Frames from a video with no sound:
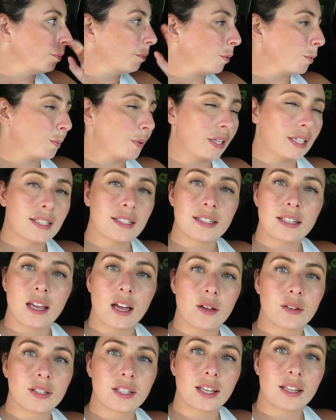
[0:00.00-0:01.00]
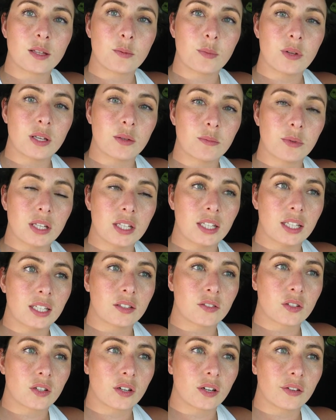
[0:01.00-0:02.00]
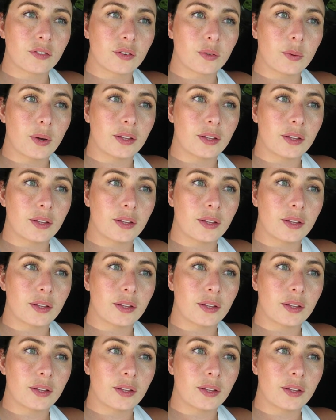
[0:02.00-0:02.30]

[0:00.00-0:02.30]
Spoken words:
Maybe we can sit outside the B&B later if